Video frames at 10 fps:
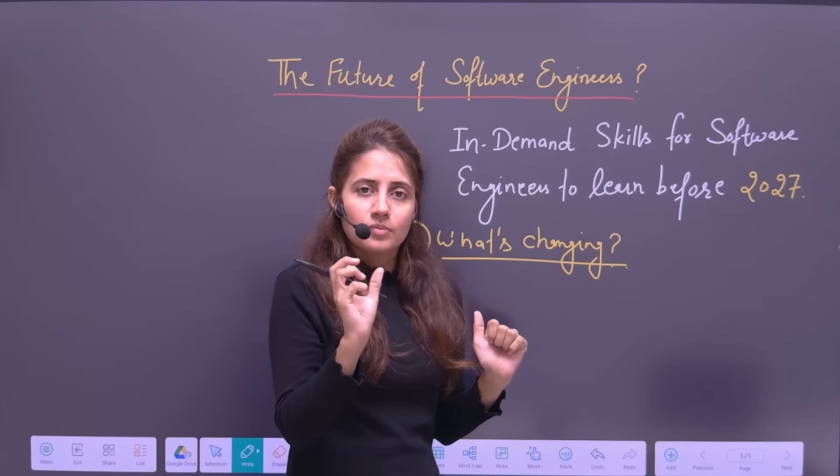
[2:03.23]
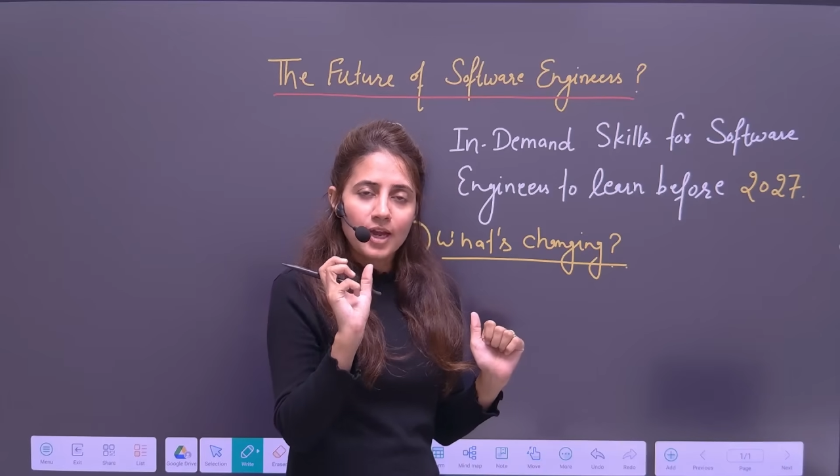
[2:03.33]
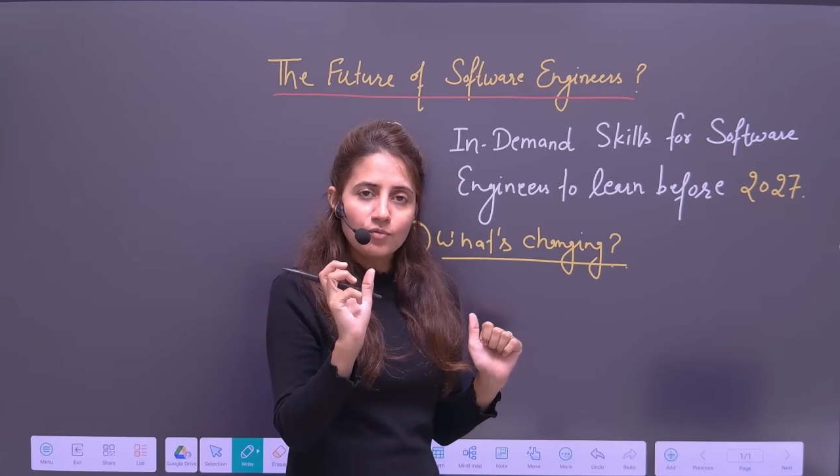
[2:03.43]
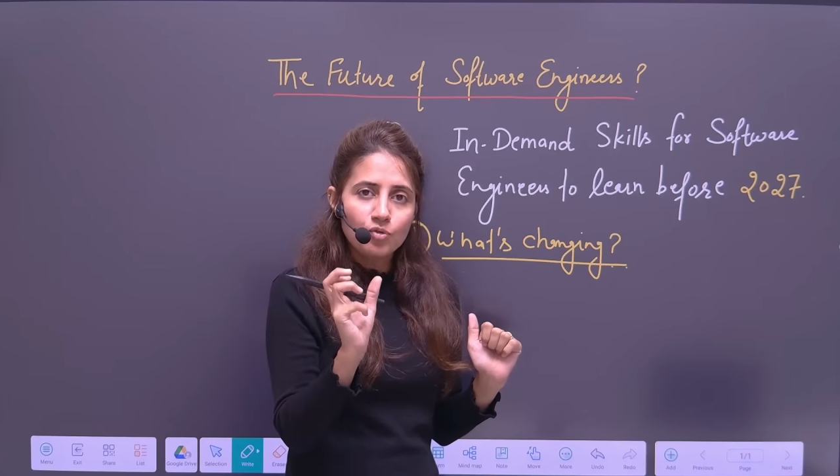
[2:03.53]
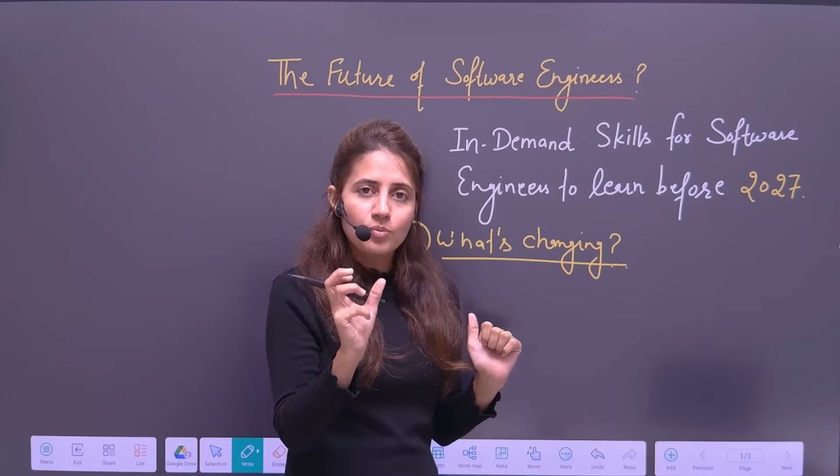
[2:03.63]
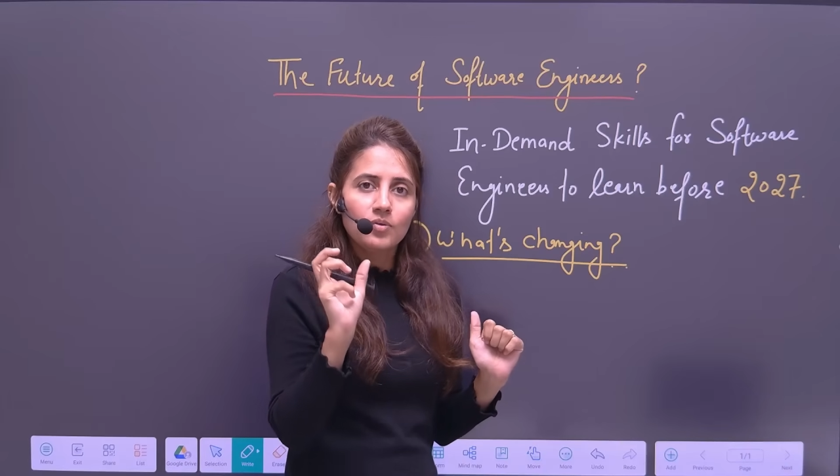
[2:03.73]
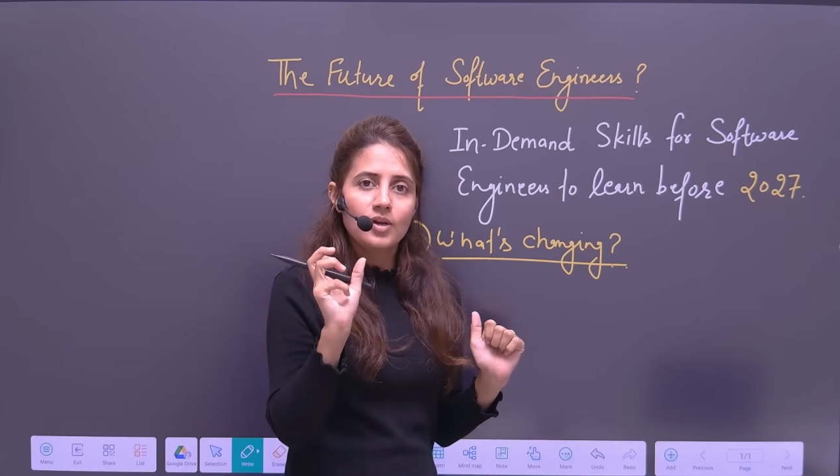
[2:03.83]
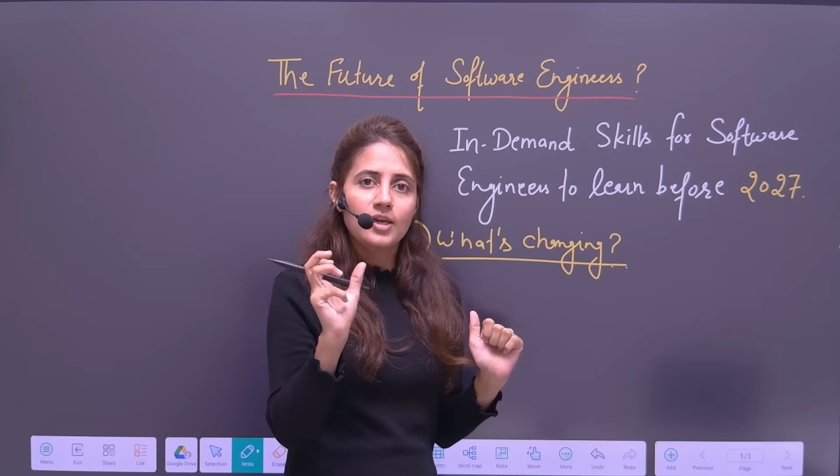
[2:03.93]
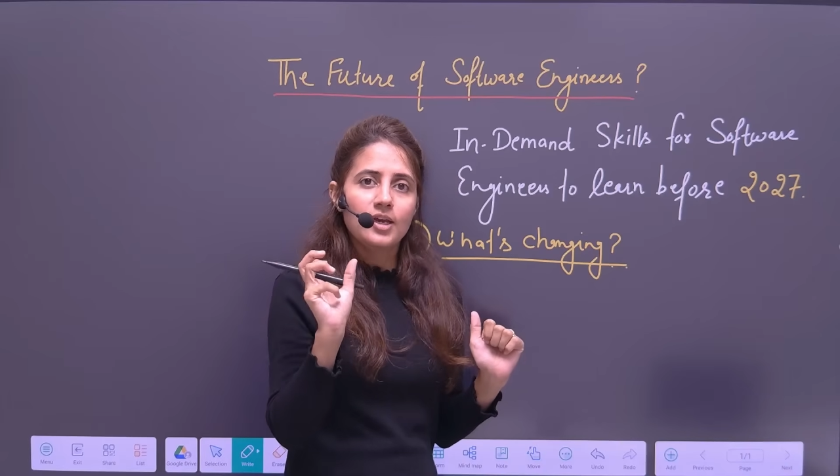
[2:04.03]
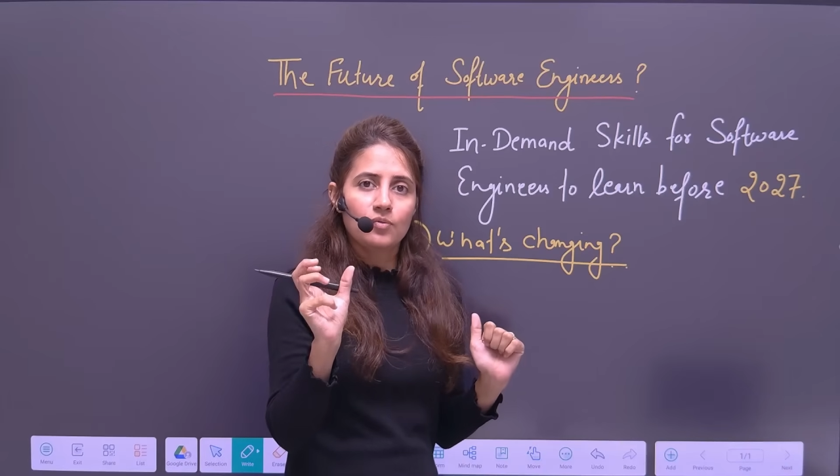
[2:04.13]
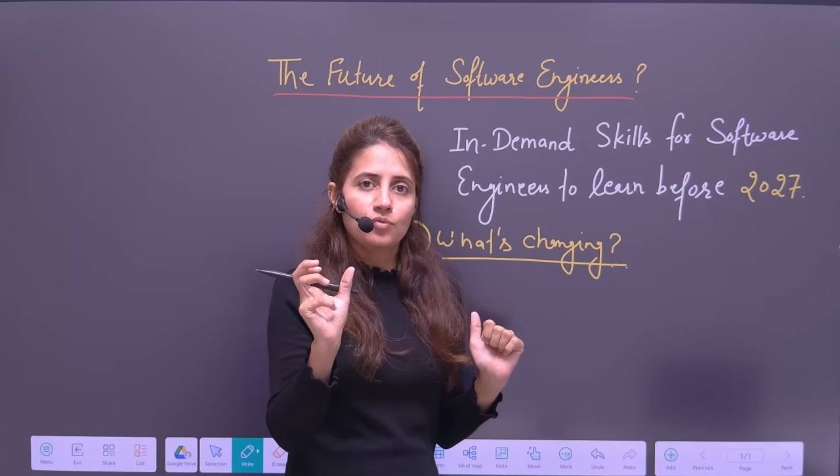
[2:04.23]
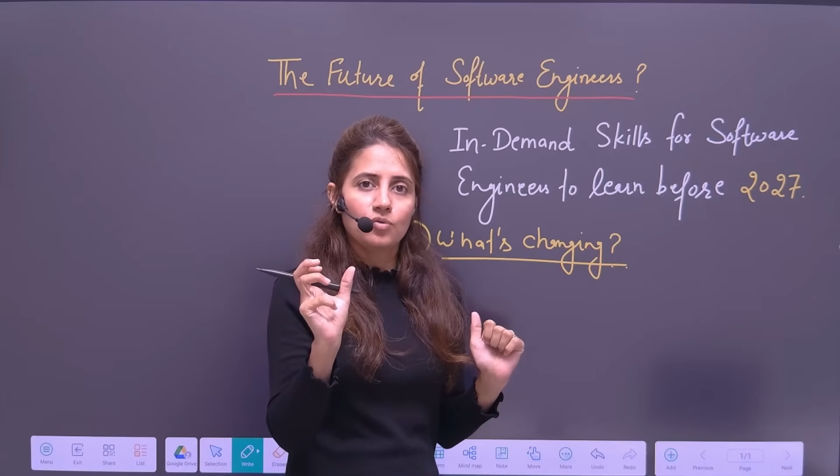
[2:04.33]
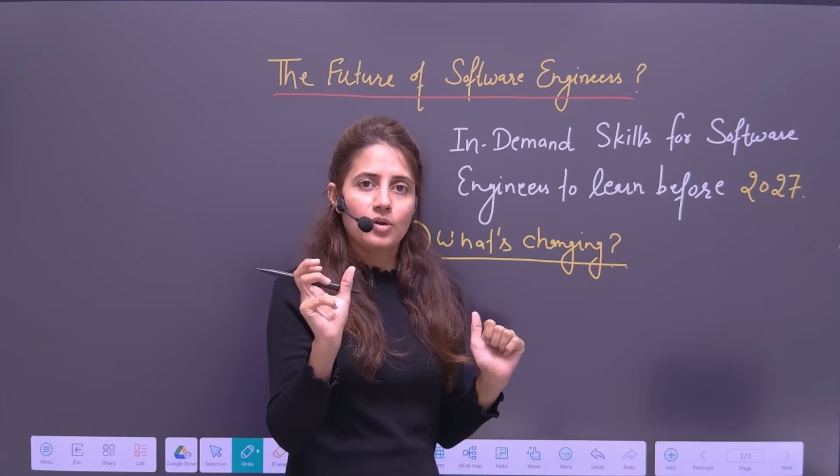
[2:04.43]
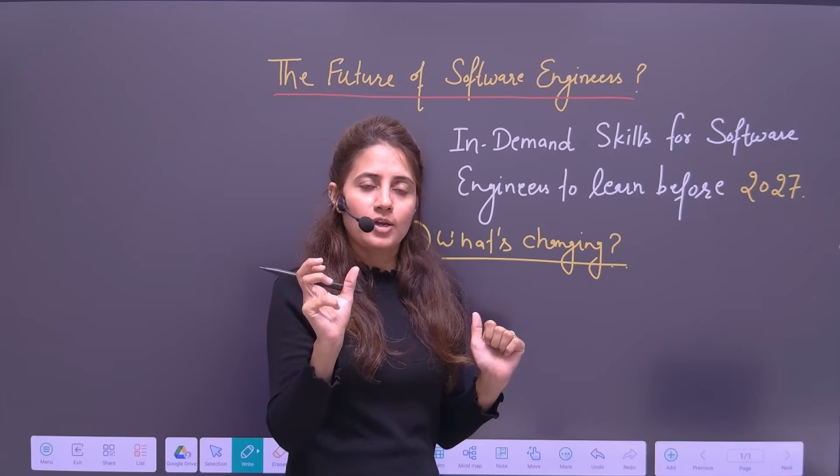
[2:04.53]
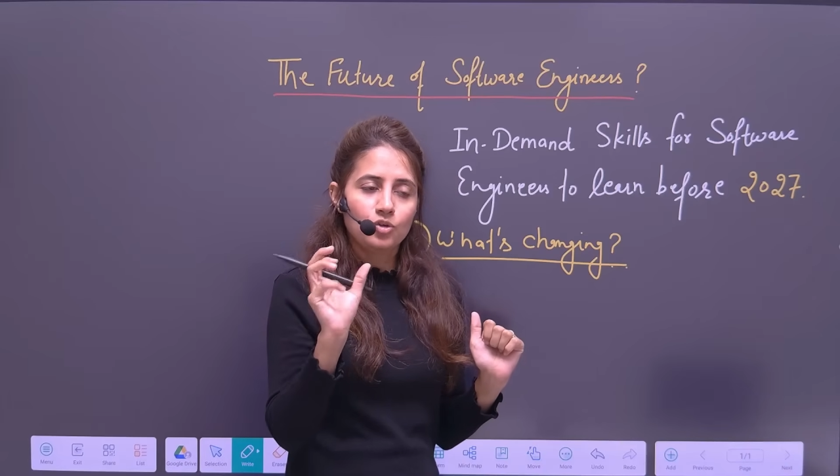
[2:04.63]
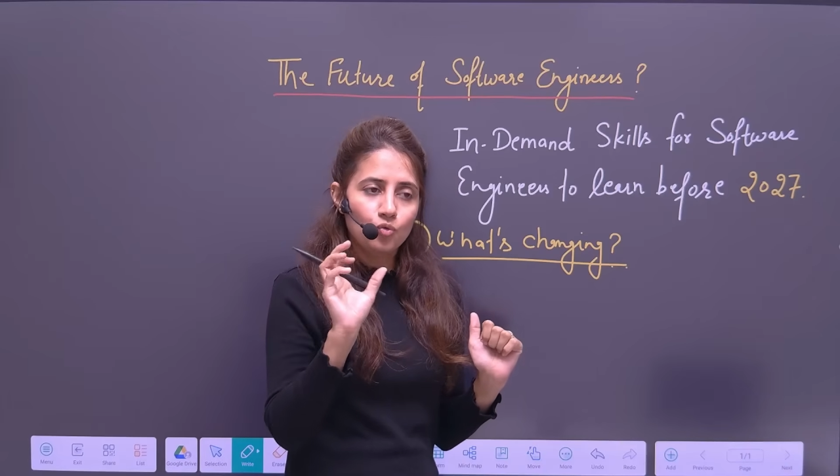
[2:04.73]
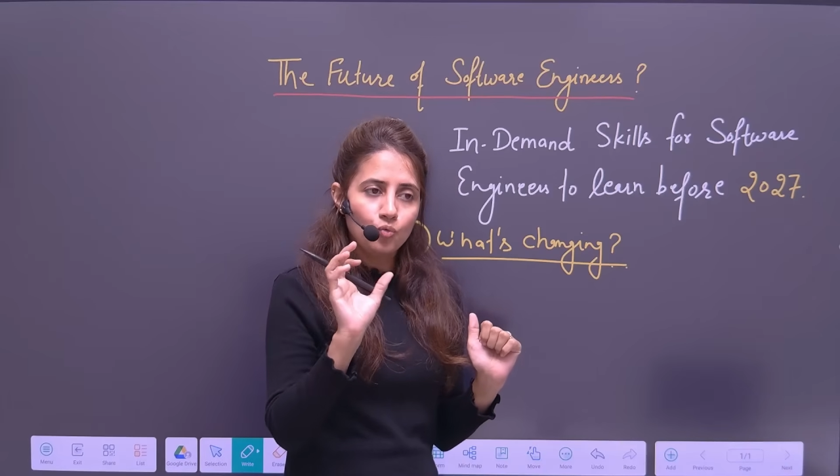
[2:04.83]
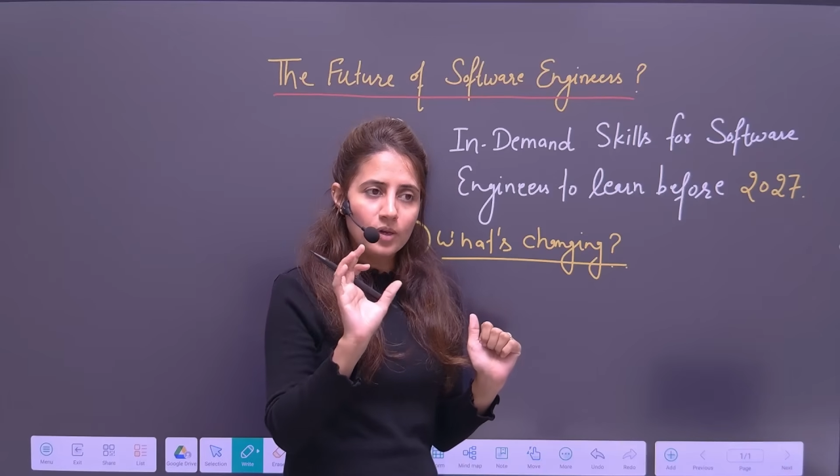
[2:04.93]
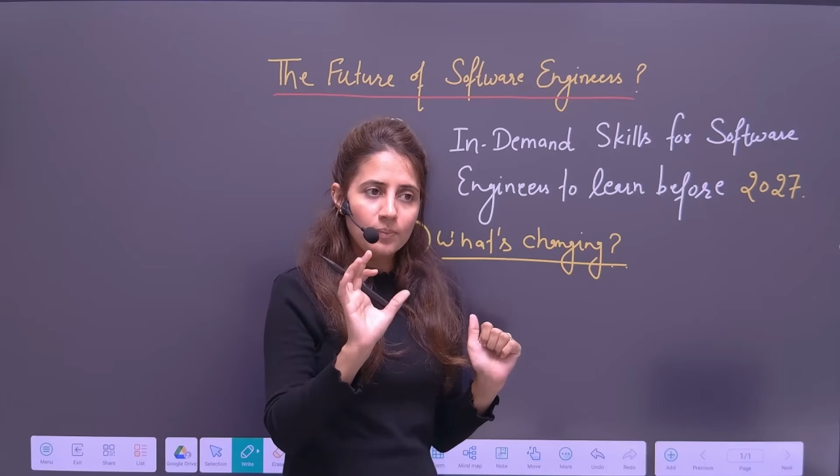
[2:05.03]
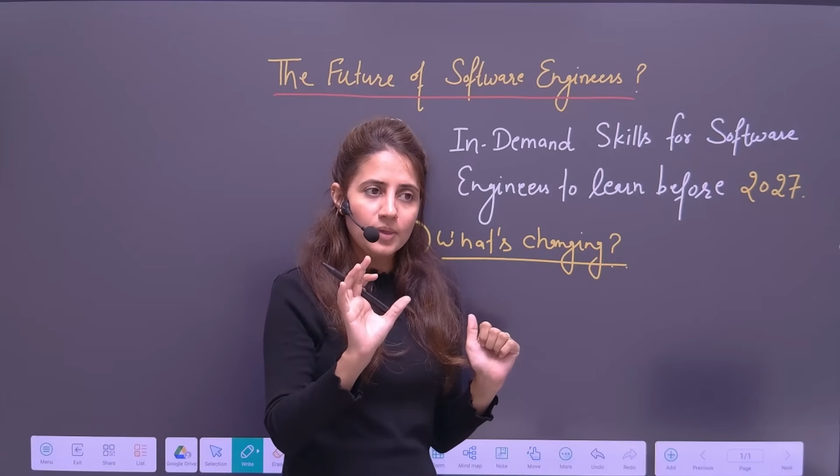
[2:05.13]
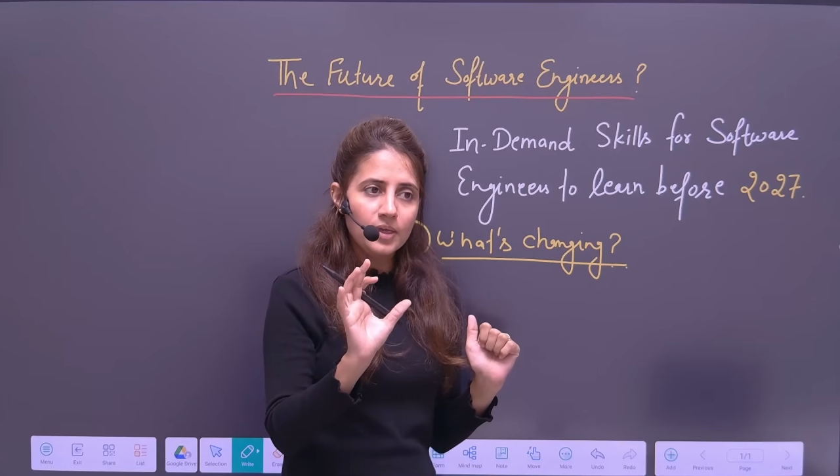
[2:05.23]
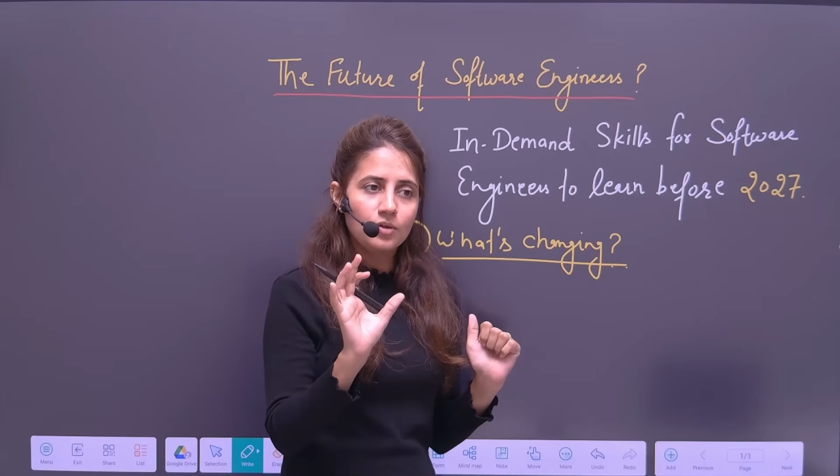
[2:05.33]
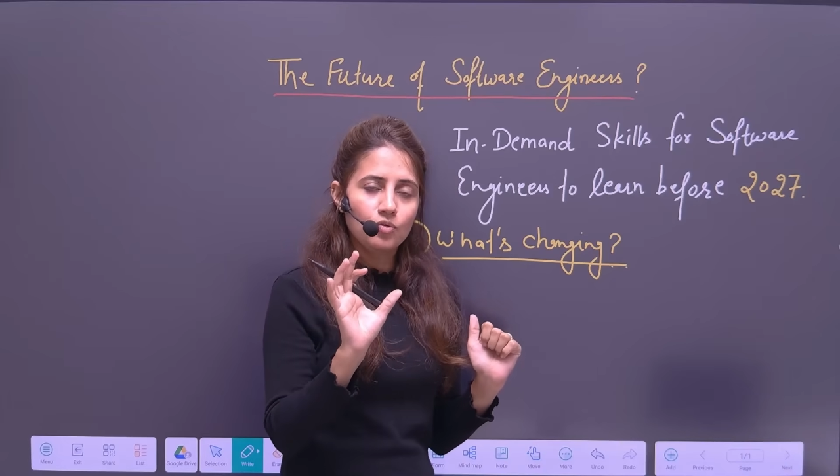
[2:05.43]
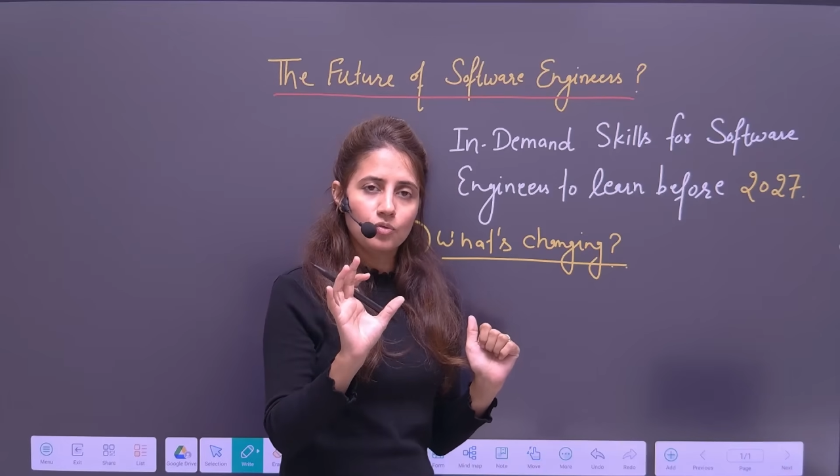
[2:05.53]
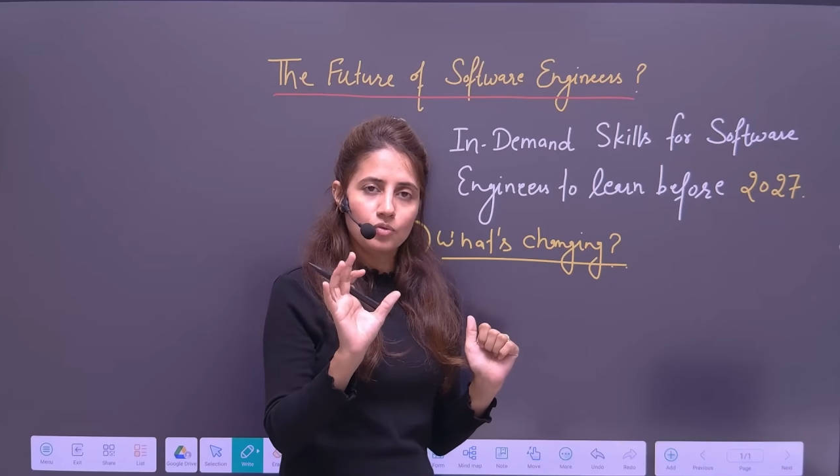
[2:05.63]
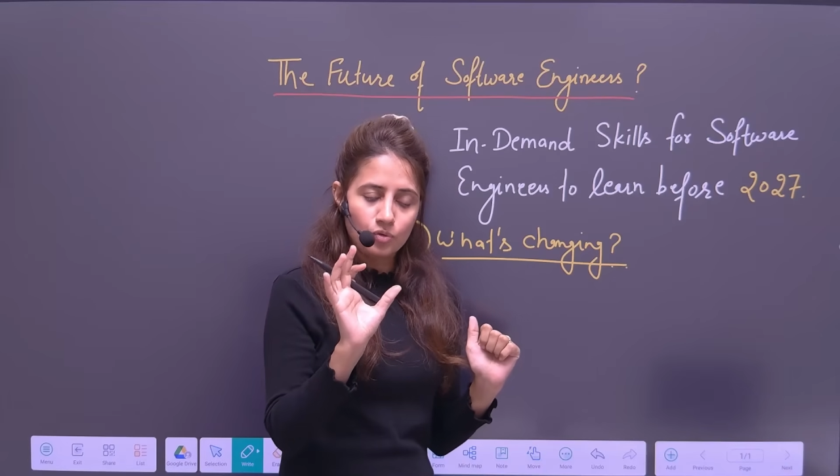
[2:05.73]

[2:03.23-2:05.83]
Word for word: That would be really helpful and you will be you,